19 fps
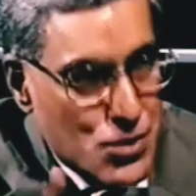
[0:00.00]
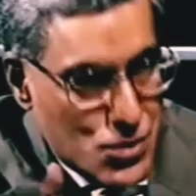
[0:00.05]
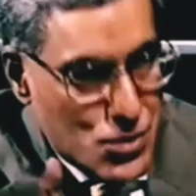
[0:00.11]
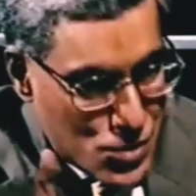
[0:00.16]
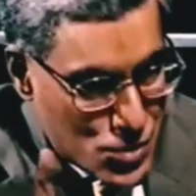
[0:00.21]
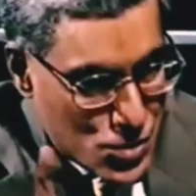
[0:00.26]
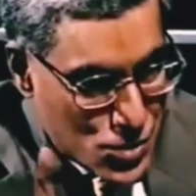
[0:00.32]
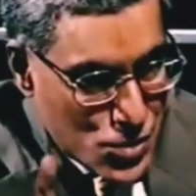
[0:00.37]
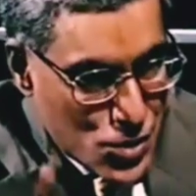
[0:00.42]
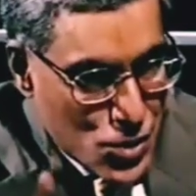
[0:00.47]
were
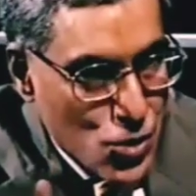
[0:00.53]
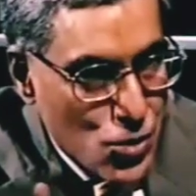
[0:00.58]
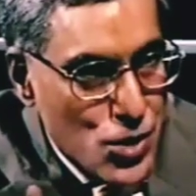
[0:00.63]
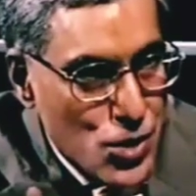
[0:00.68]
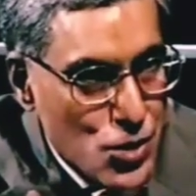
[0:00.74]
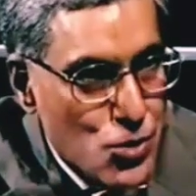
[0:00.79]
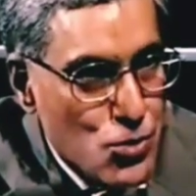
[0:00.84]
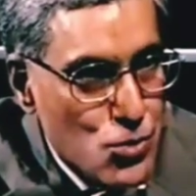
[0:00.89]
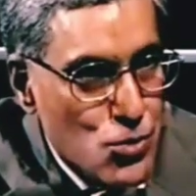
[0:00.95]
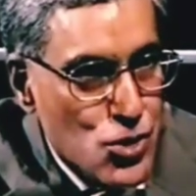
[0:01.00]
the
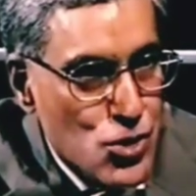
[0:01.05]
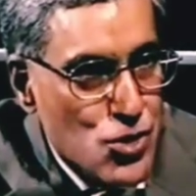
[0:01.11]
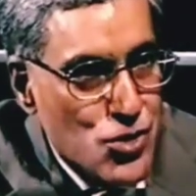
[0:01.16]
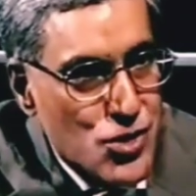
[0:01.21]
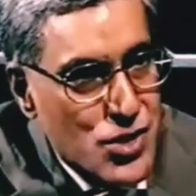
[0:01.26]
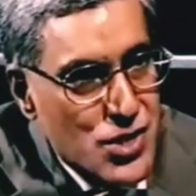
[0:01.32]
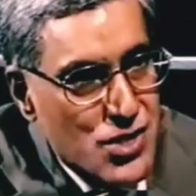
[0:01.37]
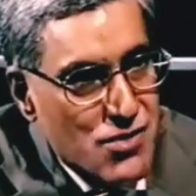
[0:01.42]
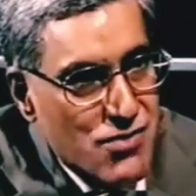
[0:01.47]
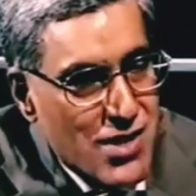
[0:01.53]
only two
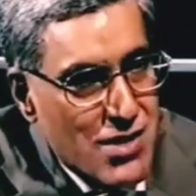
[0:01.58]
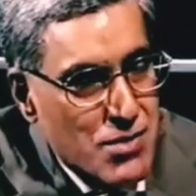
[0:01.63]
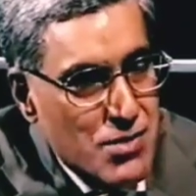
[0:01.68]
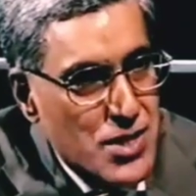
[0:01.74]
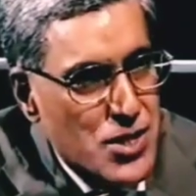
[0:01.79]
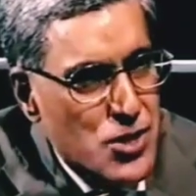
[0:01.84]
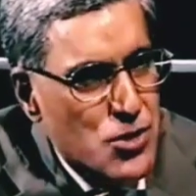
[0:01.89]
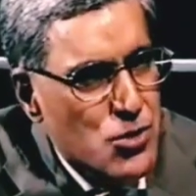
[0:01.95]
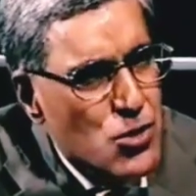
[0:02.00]
children in the family.